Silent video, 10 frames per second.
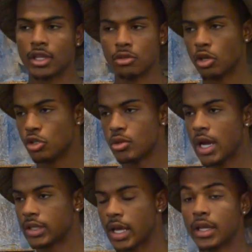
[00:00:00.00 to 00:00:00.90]
you
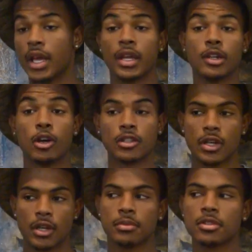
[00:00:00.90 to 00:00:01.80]
got that net at all
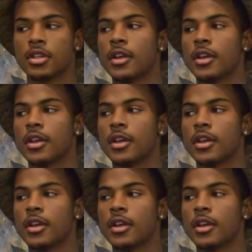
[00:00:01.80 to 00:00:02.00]
times.